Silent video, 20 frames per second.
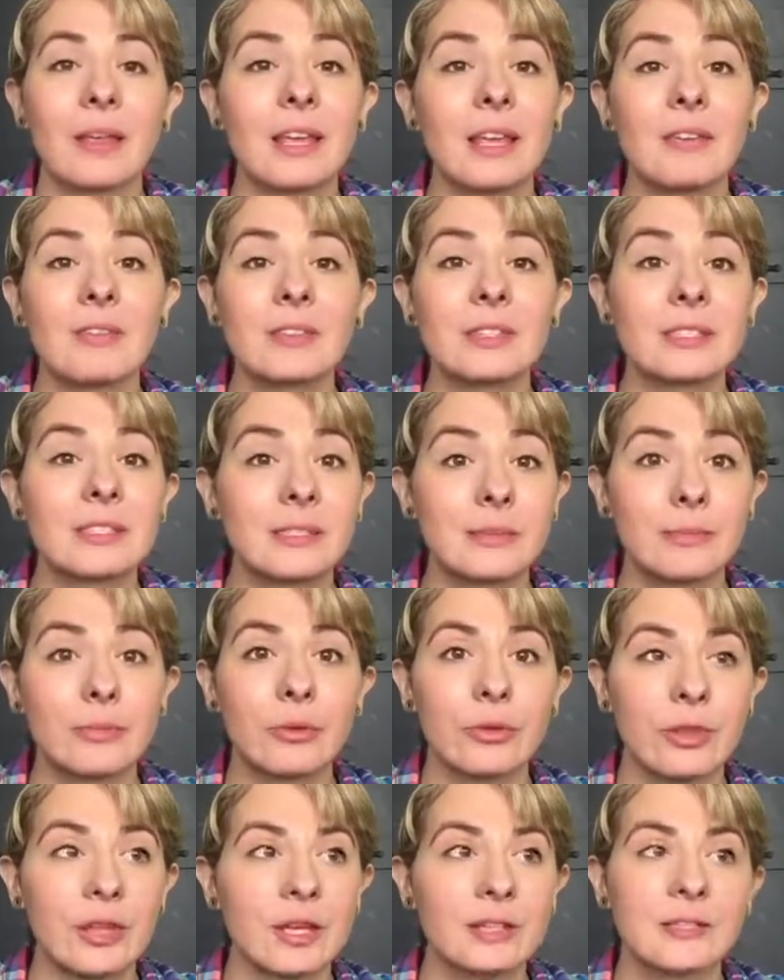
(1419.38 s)
Like, even
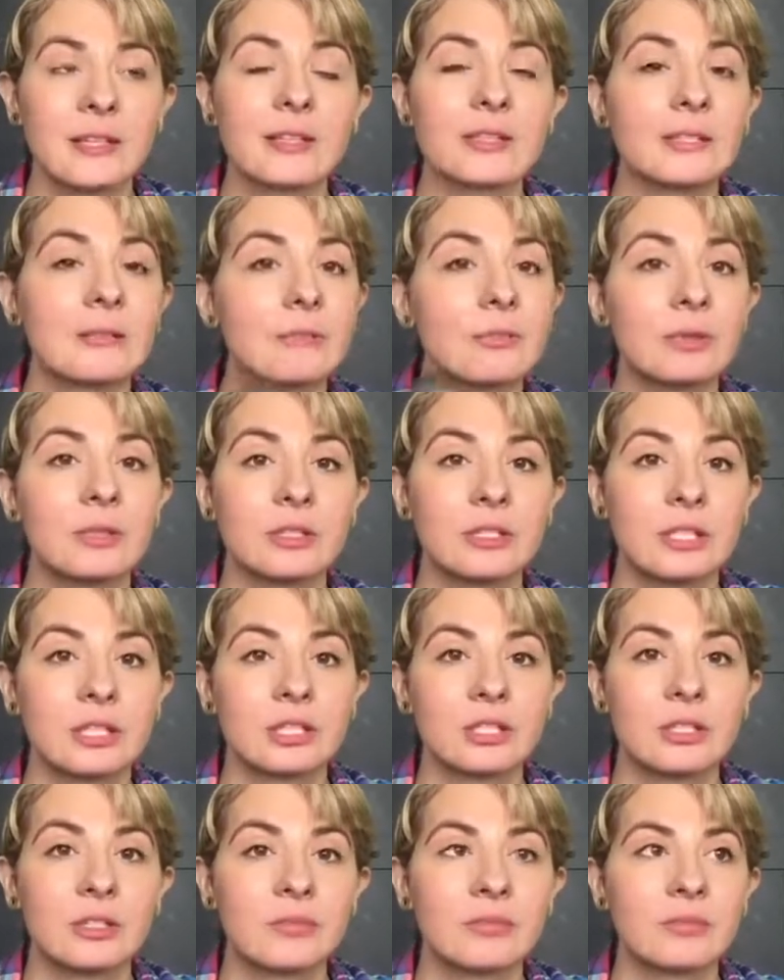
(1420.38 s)
simple things, like simple
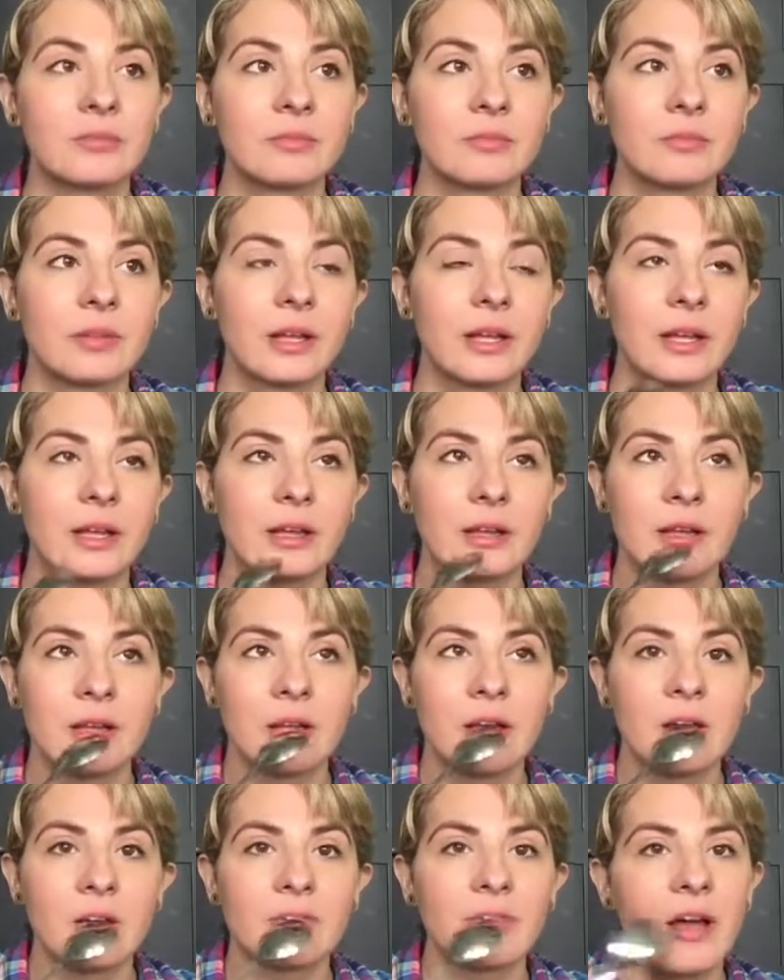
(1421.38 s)
addition, like
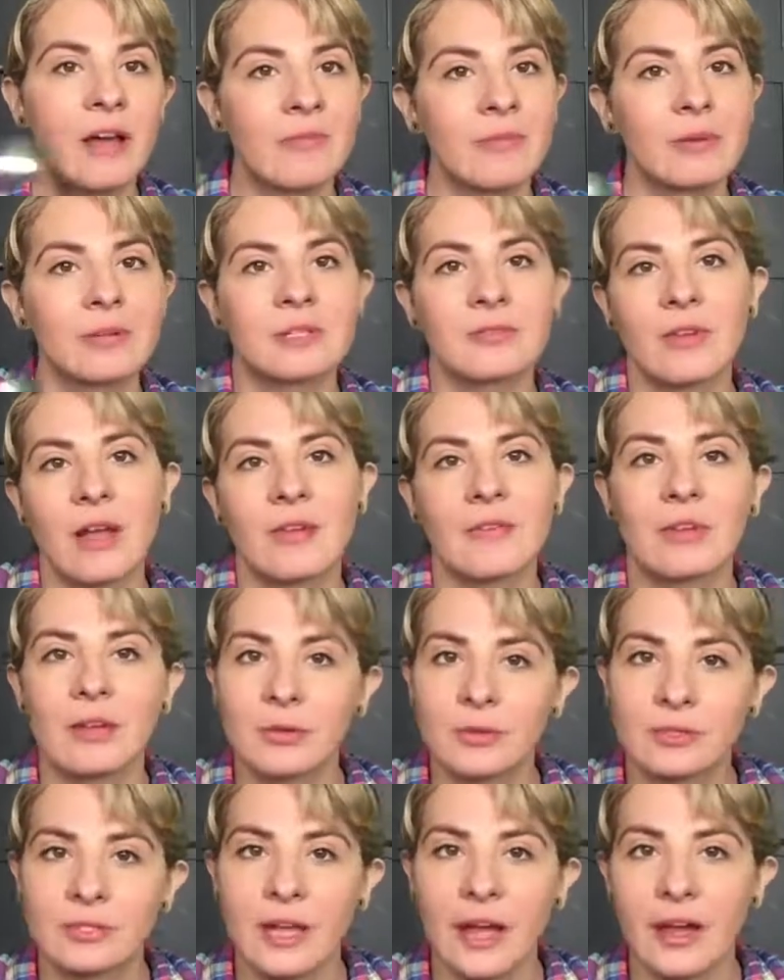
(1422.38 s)
5 plus 5
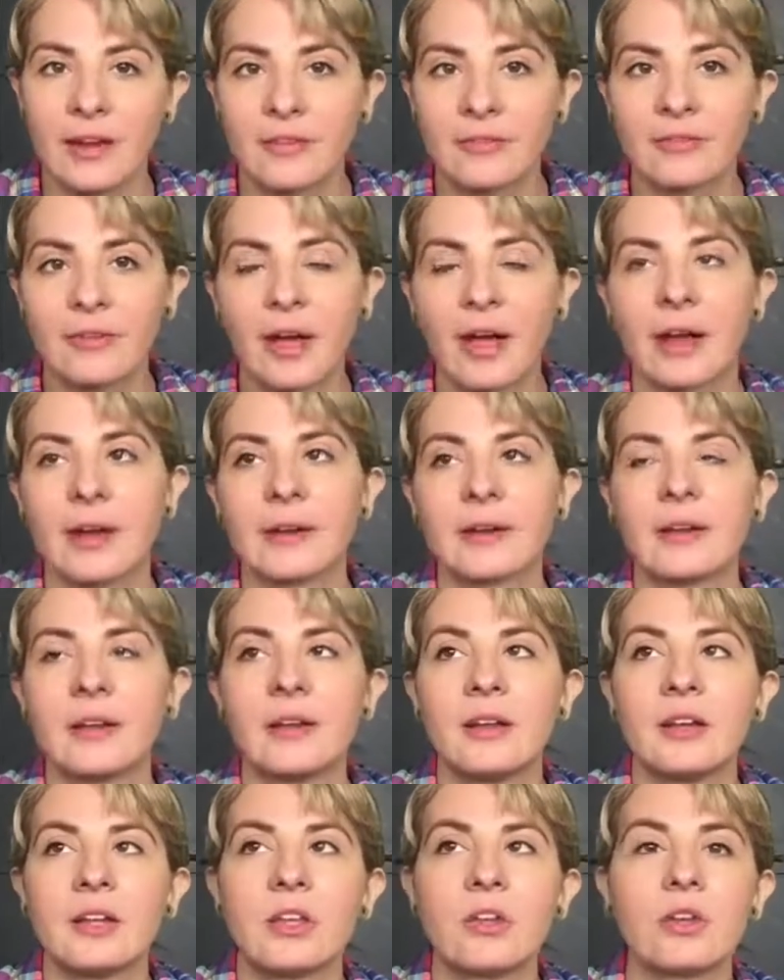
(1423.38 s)
equals 10, fine.
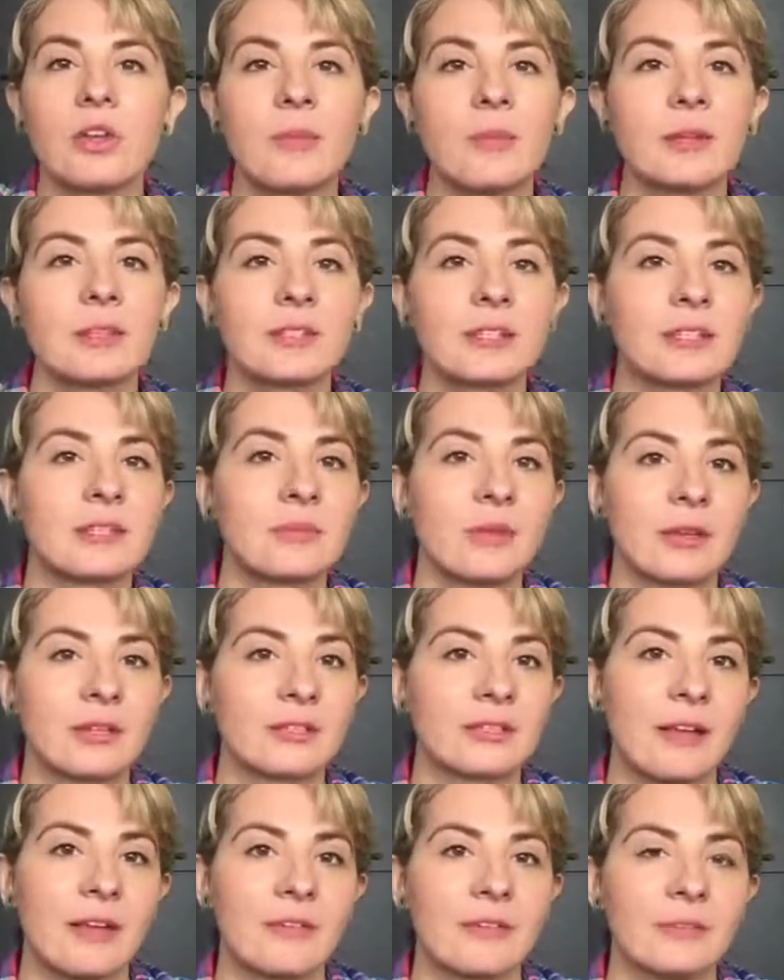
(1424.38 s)
You tell me 6
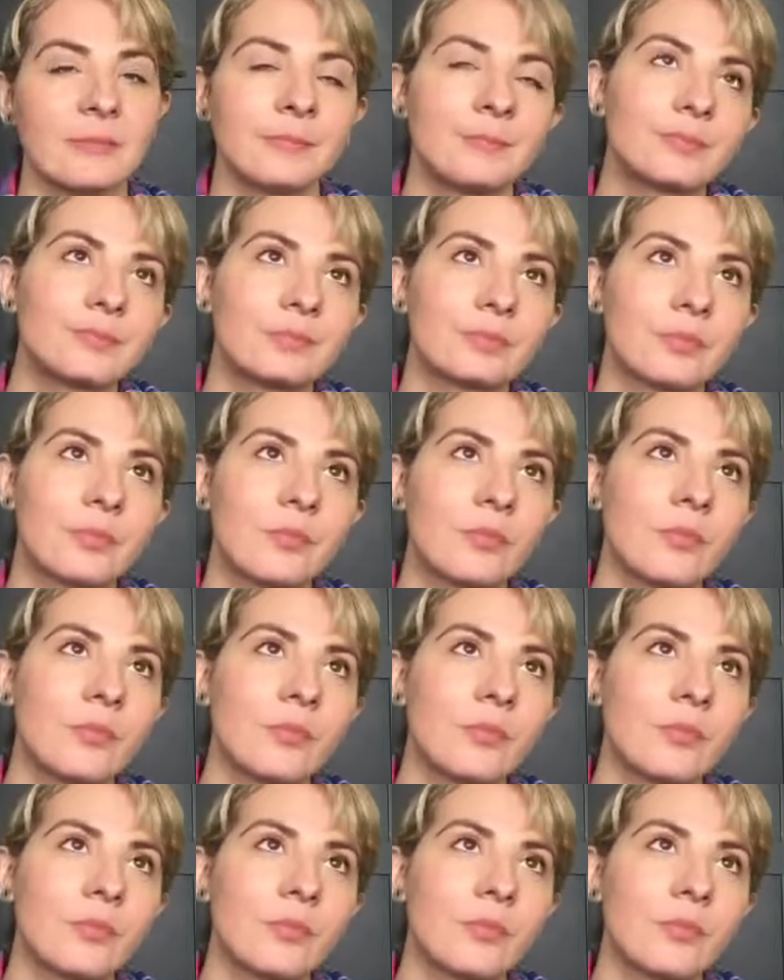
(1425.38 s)
plus 7,